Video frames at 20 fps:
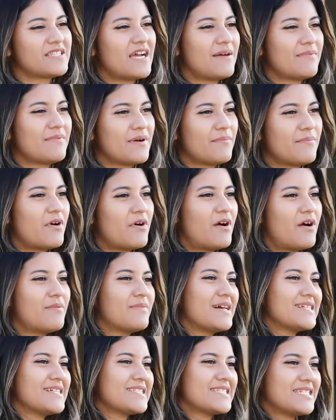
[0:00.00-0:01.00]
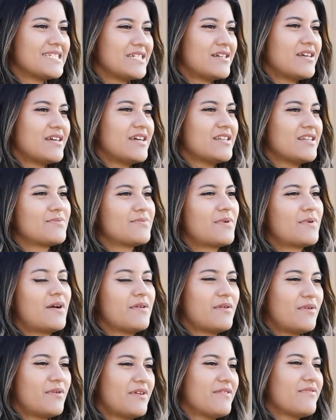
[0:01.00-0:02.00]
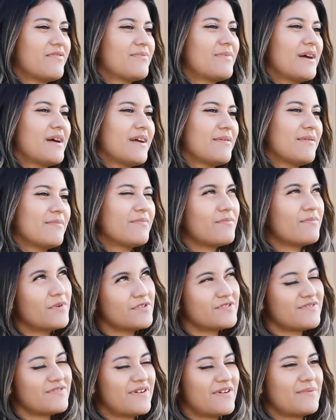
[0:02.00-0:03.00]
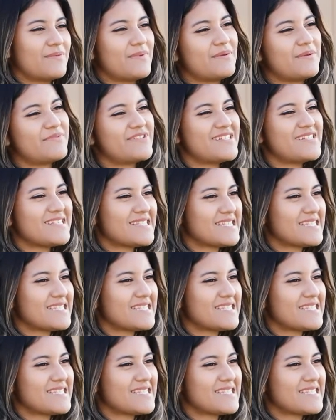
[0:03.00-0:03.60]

time at prom last year and it's probably one of my most favorite memories.